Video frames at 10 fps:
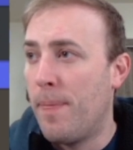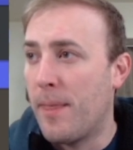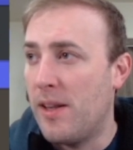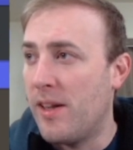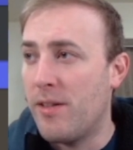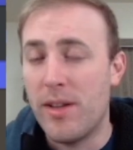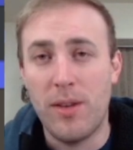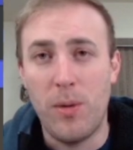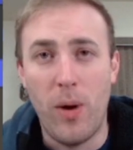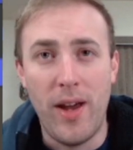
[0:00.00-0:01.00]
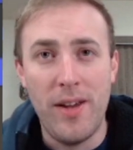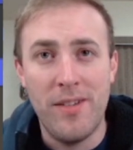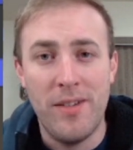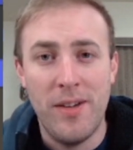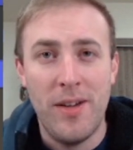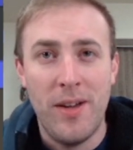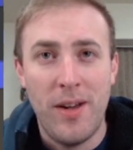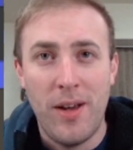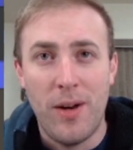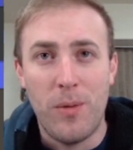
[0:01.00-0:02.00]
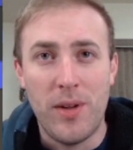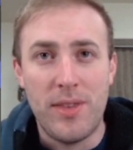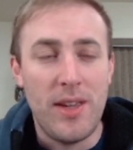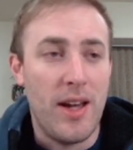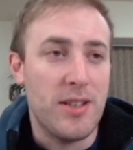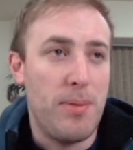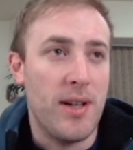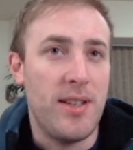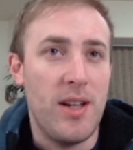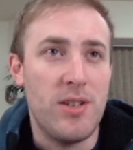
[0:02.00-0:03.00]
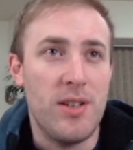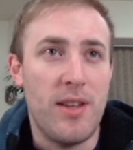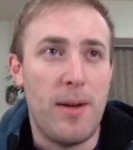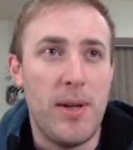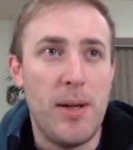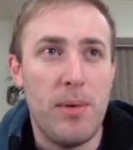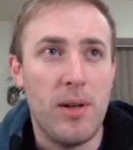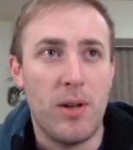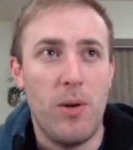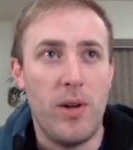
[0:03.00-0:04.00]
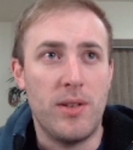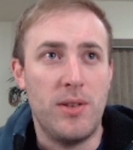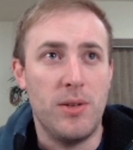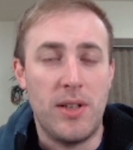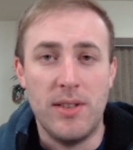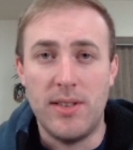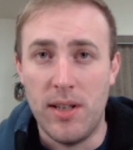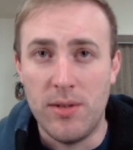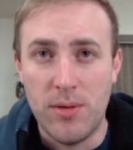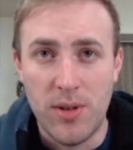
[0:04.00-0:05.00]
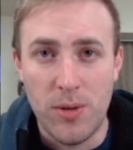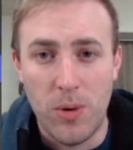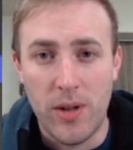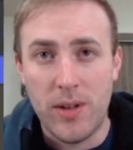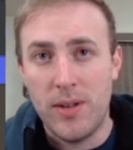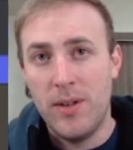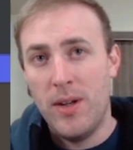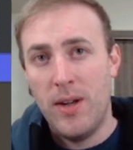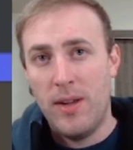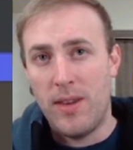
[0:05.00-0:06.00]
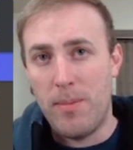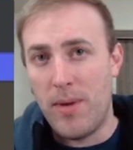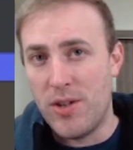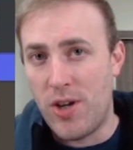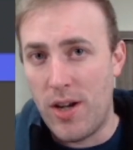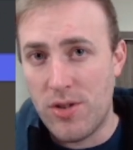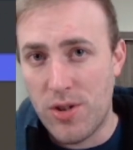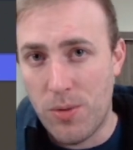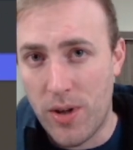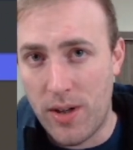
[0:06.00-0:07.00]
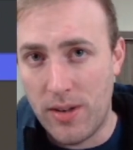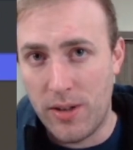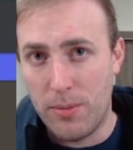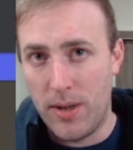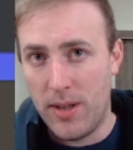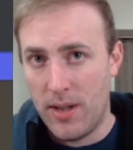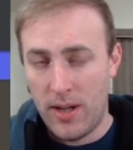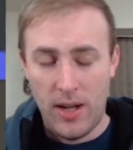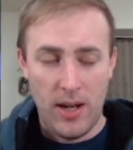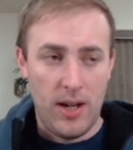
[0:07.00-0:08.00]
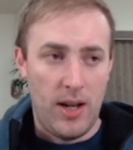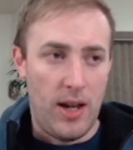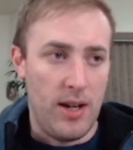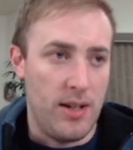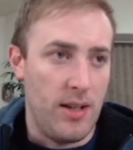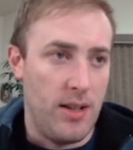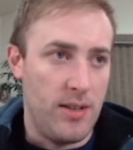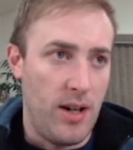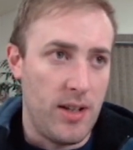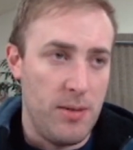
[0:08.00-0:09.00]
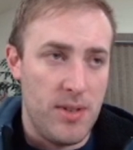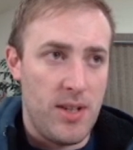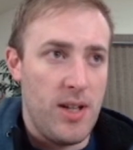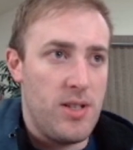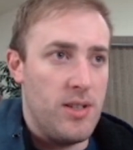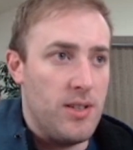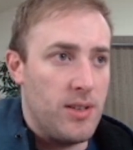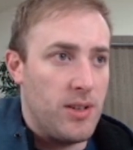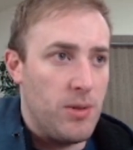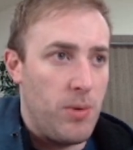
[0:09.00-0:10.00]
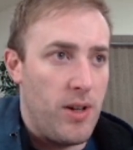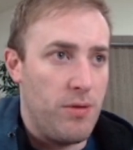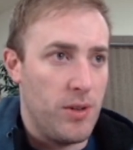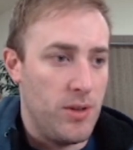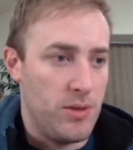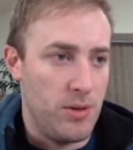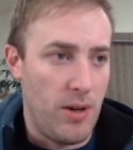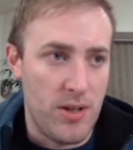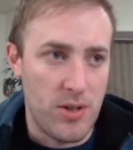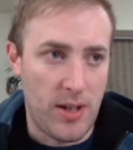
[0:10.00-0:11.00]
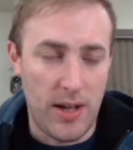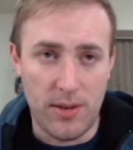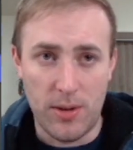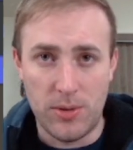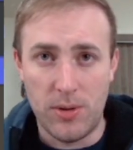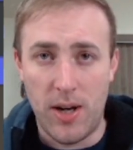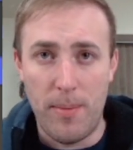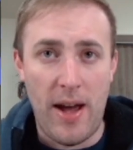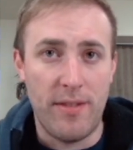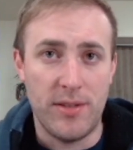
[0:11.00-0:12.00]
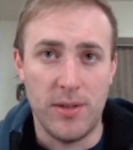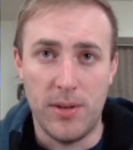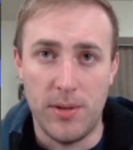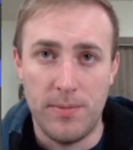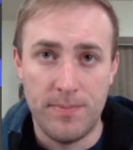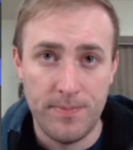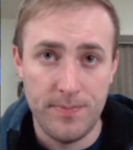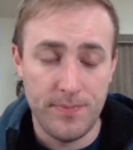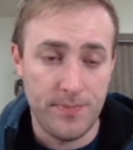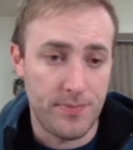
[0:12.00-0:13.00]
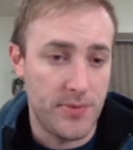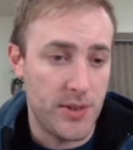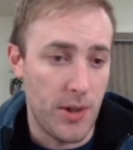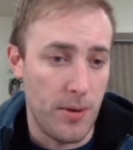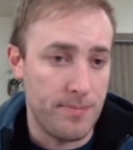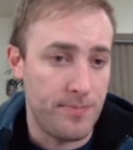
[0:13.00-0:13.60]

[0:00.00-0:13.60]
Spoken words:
clearing the way with the expectation that people are going to continue your work. They may change your work a little bit. And documentation is a good way for you to educate those who come after you. So,